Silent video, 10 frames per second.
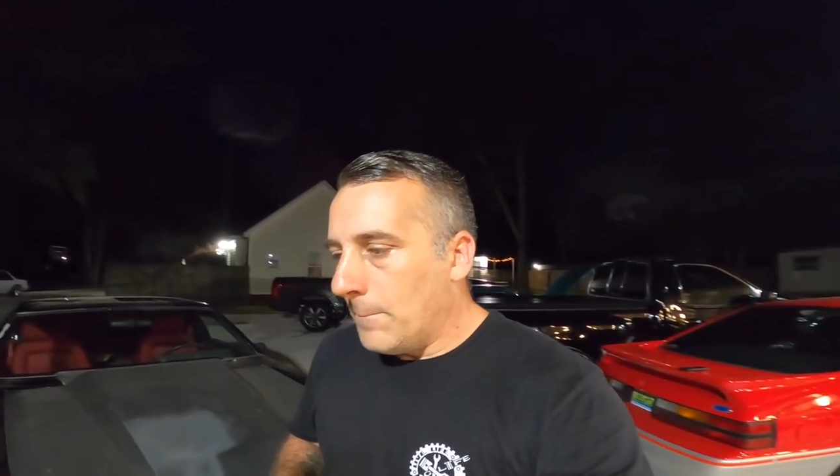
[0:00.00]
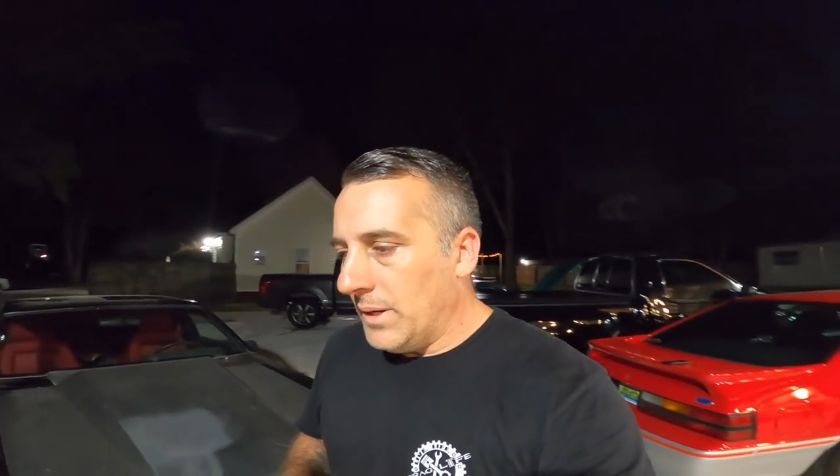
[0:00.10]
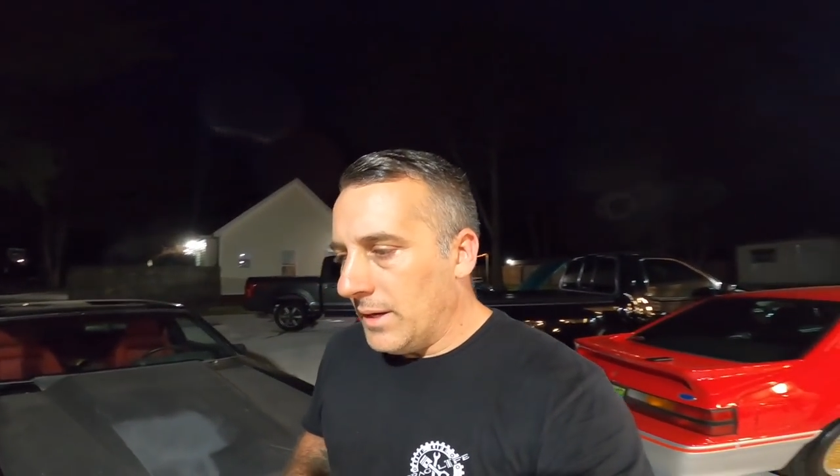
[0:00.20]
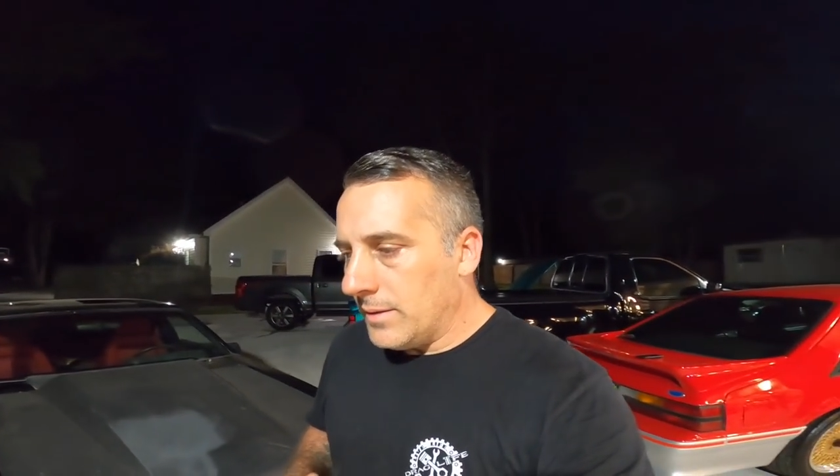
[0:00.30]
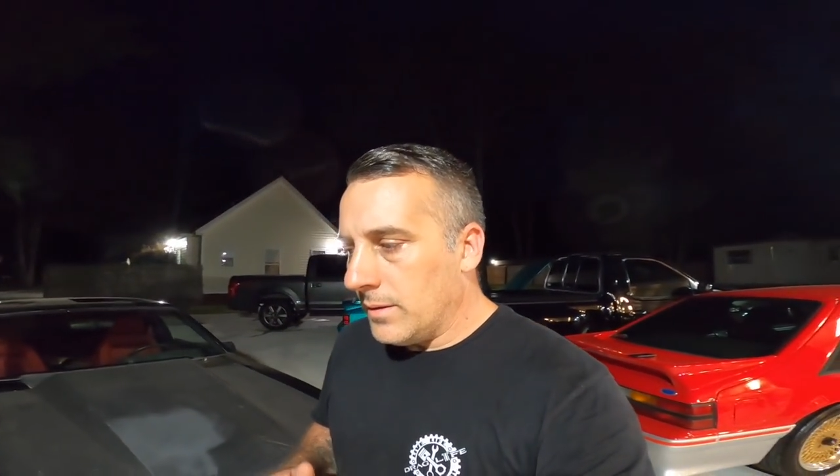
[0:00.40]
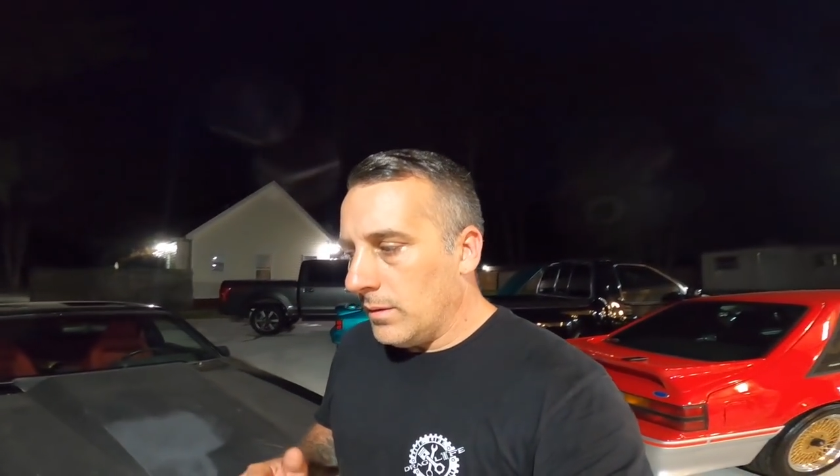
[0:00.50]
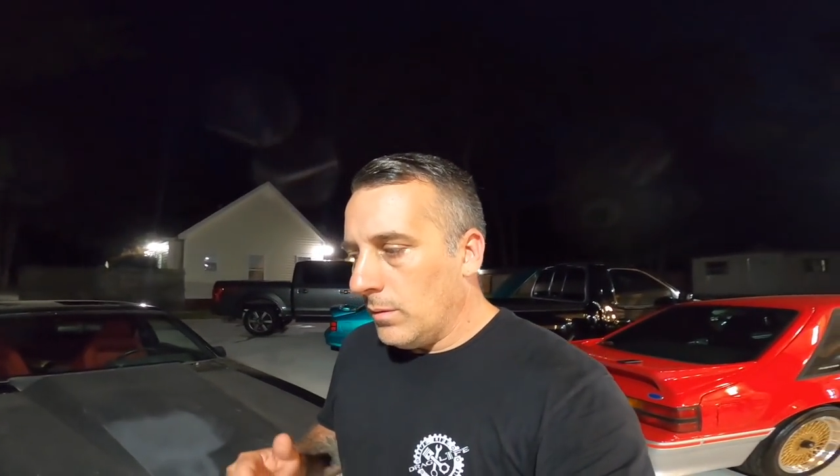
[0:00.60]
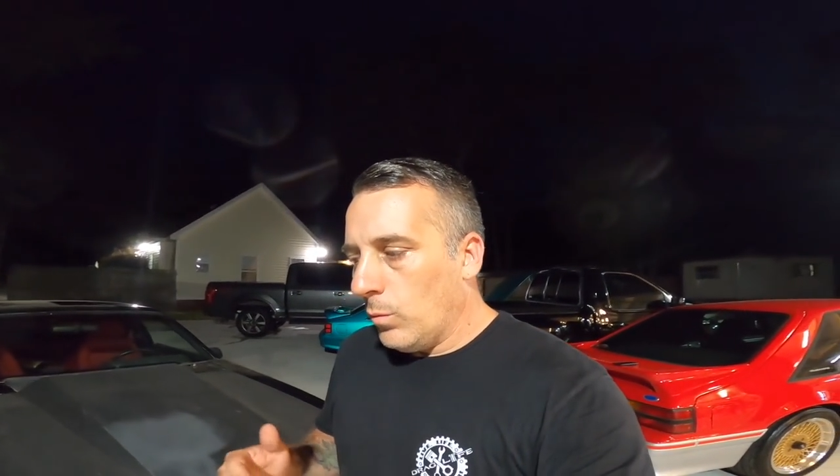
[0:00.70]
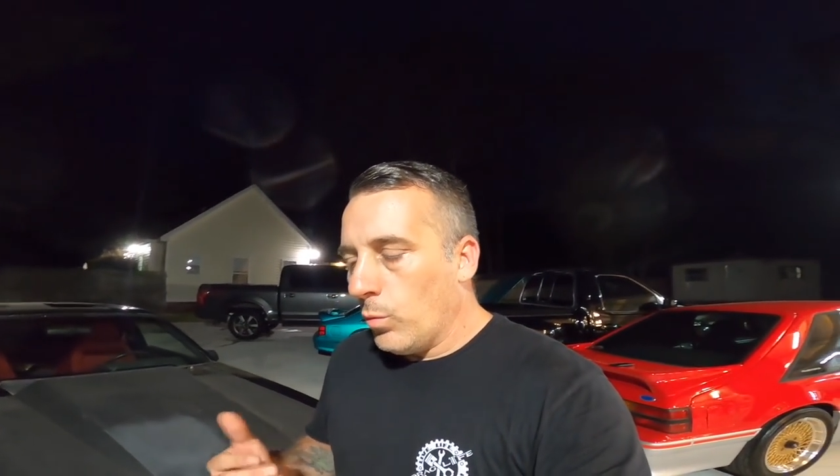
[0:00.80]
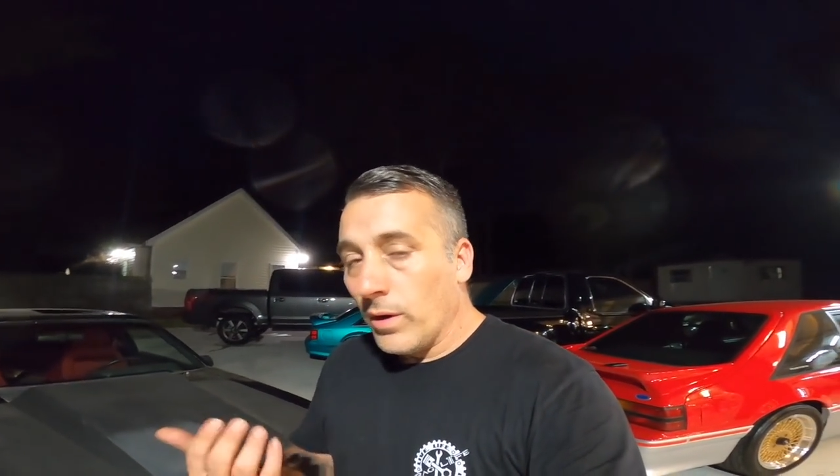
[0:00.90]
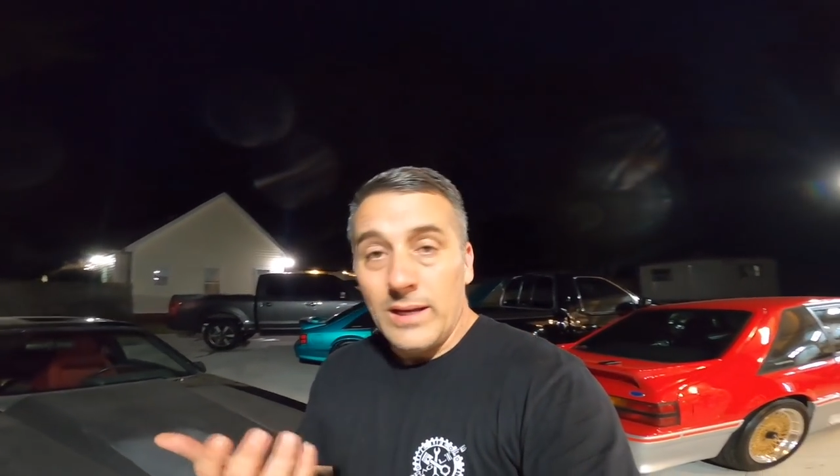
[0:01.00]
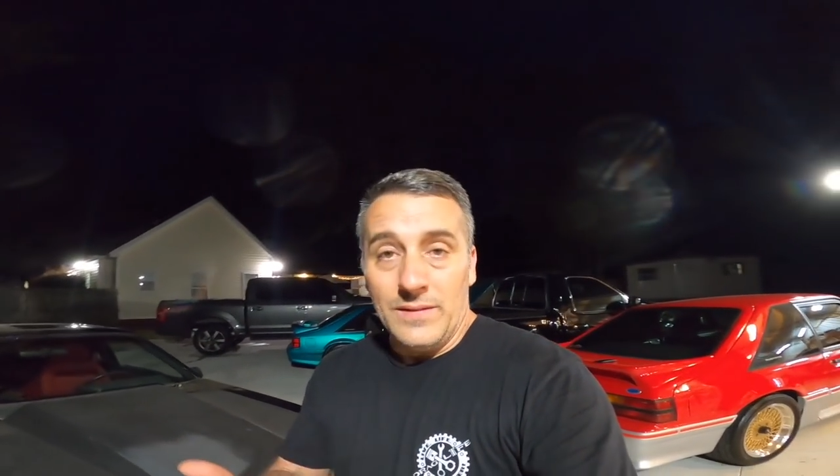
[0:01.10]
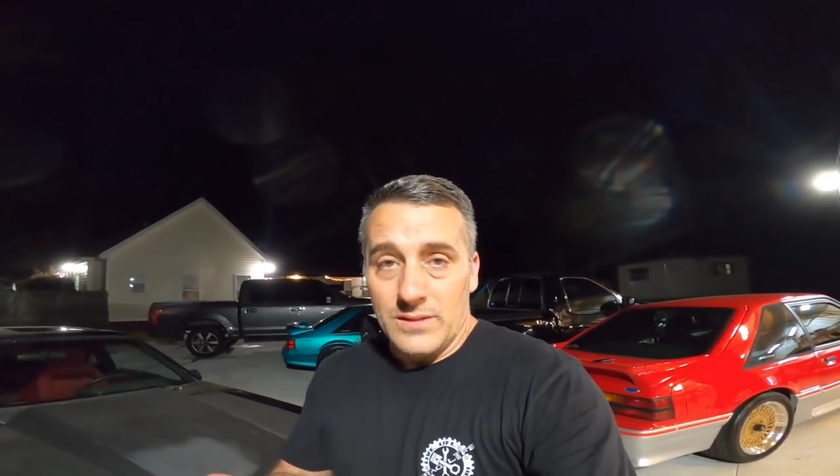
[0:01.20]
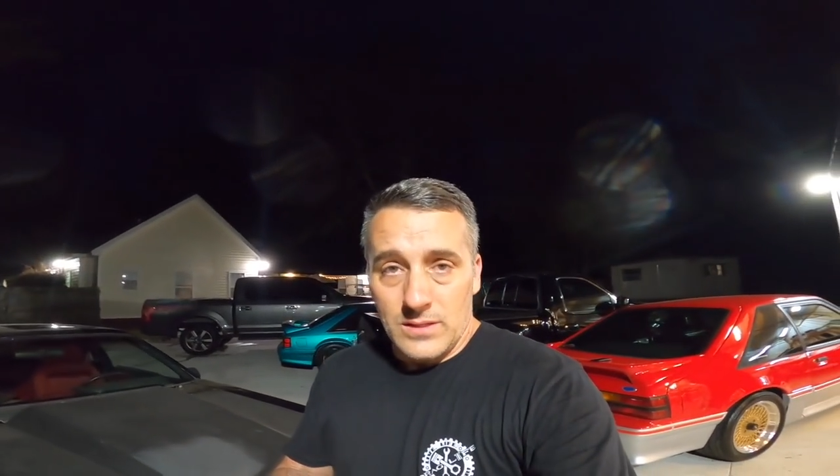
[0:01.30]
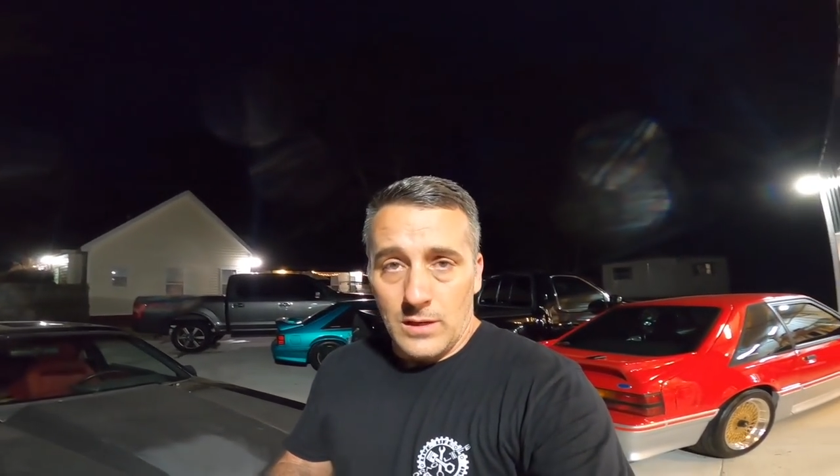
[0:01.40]
but we're
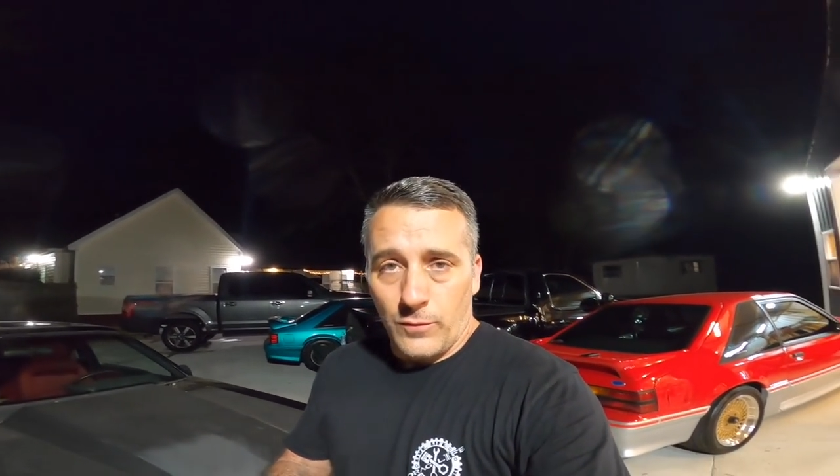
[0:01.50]
getting this thing